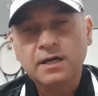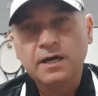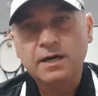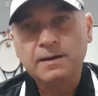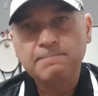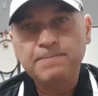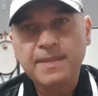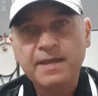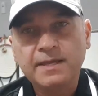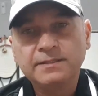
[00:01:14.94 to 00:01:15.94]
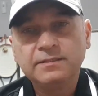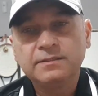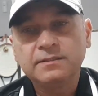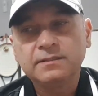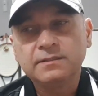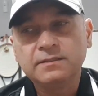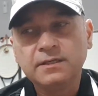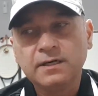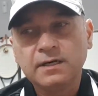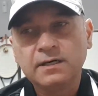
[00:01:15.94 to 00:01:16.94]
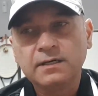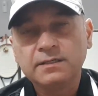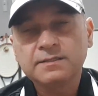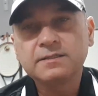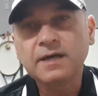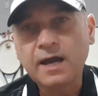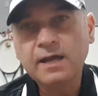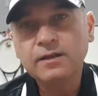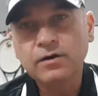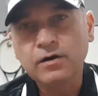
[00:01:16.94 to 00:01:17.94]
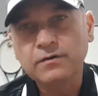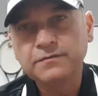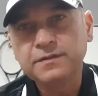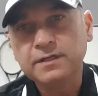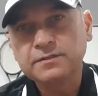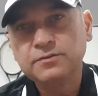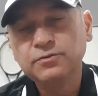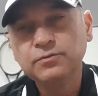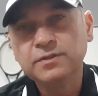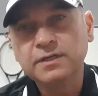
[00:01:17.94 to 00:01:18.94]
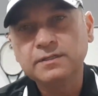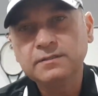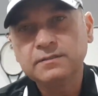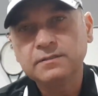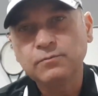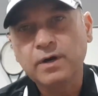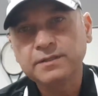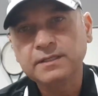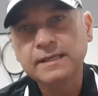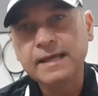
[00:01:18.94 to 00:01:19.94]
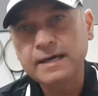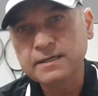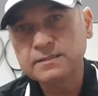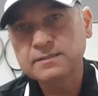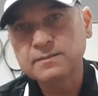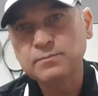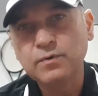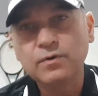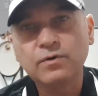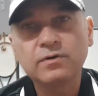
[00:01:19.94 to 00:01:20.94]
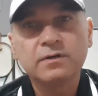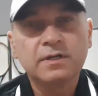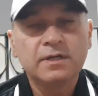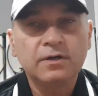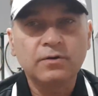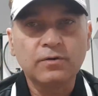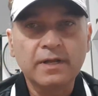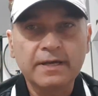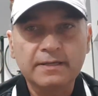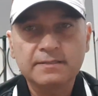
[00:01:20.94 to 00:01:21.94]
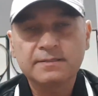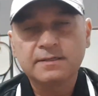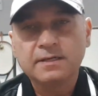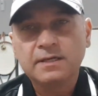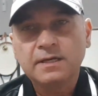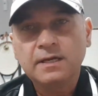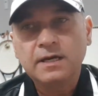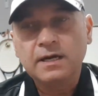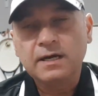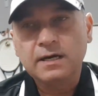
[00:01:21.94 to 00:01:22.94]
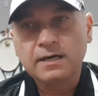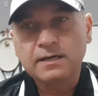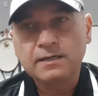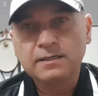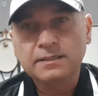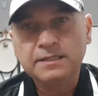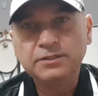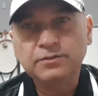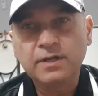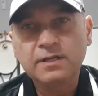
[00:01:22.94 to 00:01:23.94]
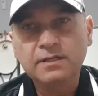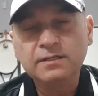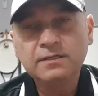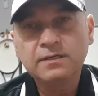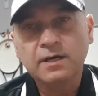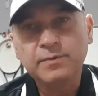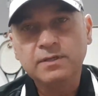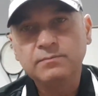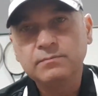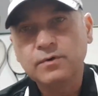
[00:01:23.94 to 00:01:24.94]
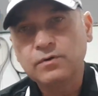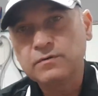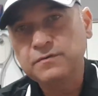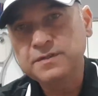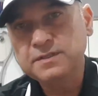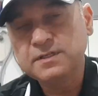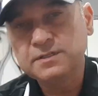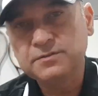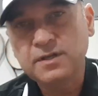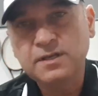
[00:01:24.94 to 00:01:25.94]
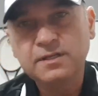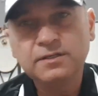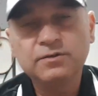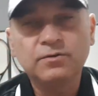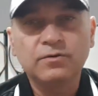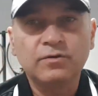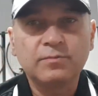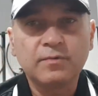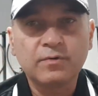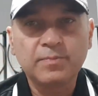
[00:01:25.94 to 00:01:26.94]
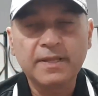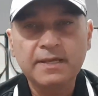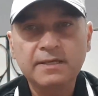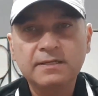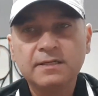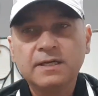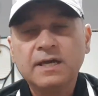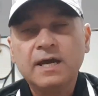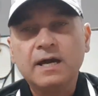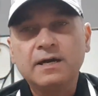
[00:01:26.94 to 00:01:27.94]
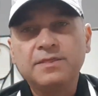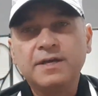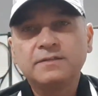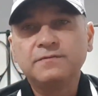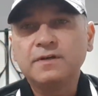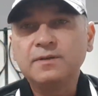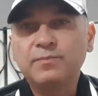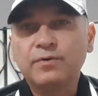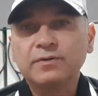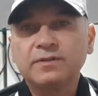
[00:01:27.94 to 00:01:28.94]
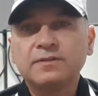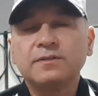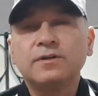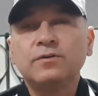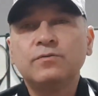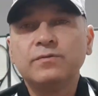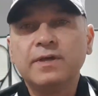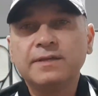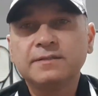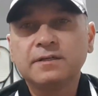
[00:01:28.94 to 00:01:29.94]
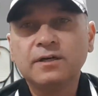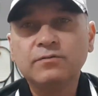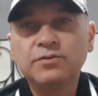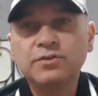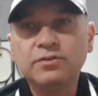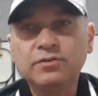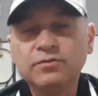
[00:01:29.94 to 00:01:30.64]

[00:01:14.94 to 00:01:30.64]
and the style of the student, what he likes more or less in training, I mean more physical training or more playing. That's very important. So as a coach,